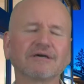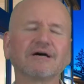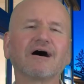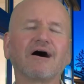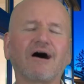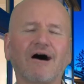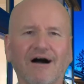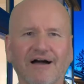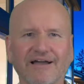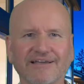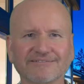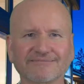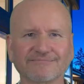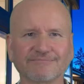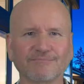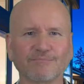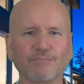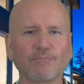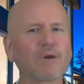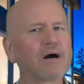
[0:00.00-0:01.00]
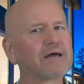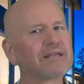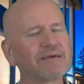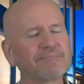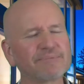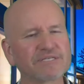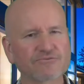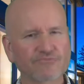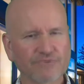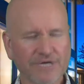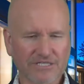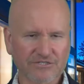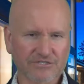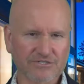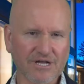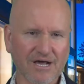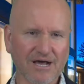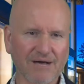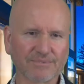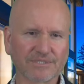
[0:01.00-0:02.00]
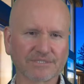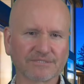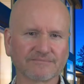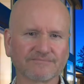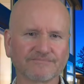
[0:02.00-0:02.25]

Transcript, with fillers: Hi, my name is Rick Schnabel,